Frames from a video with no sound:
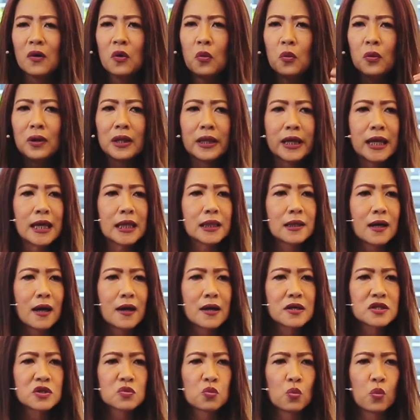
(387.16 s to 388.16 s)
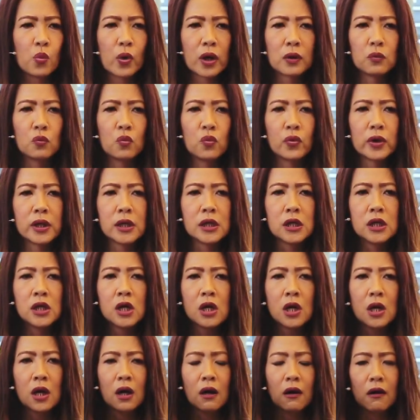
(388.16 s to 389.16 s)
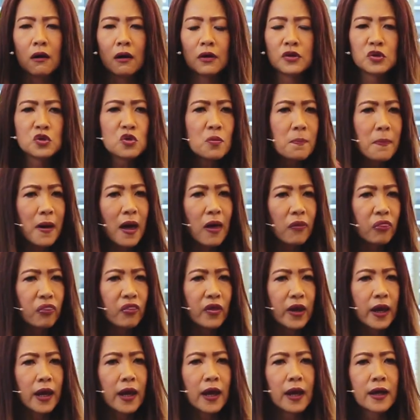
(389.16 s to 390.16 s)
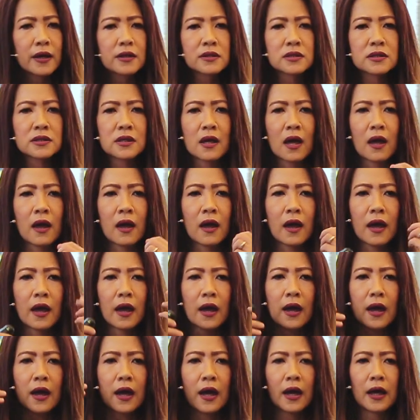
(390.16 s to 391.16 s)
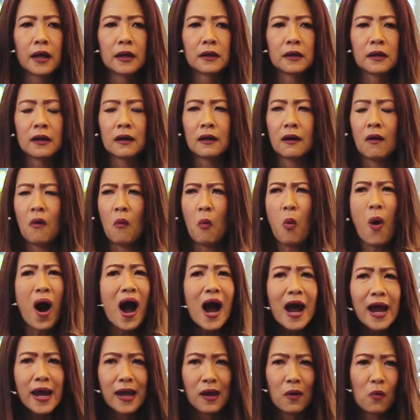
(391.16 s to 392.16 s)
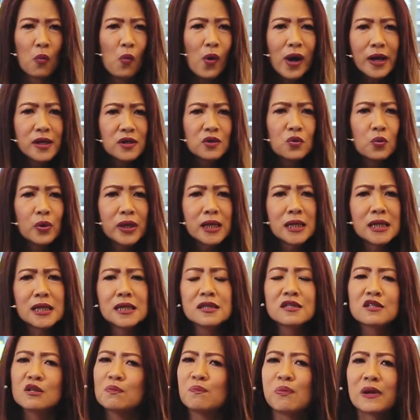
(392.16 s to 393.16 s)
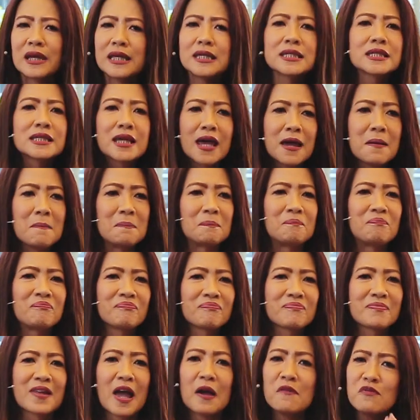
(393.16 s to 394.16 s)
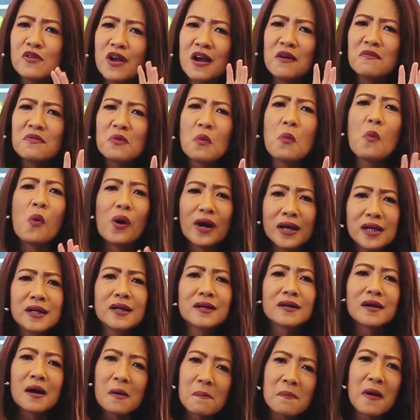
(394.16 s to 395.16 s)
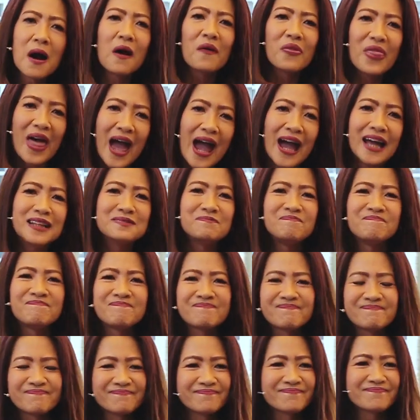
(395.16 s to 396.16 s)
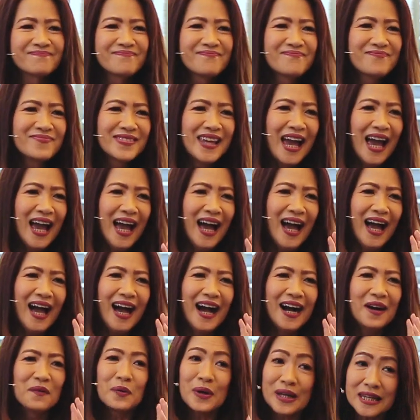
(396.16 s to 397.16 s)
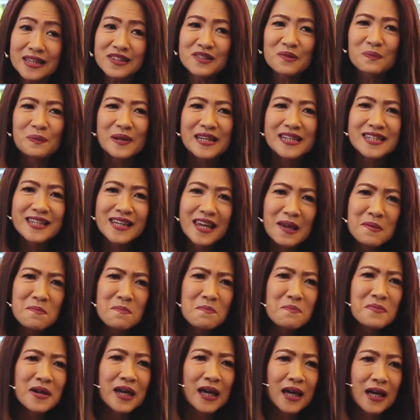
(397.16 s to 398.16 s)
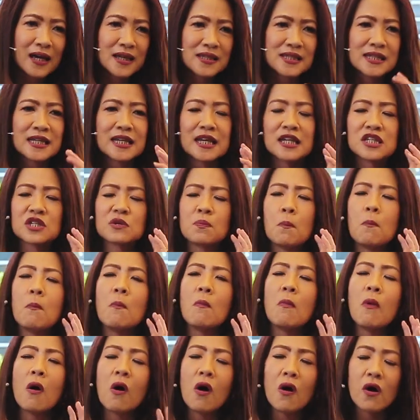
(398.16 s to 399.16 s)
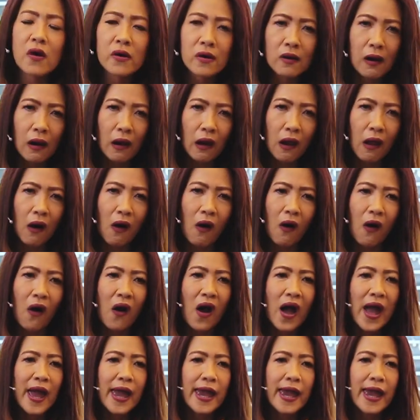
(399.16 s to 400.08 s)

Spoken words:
who will hit us when we do bad things? And why? Why do we need to please Him? Have you ever wondered about that? We need to please Him because His moral law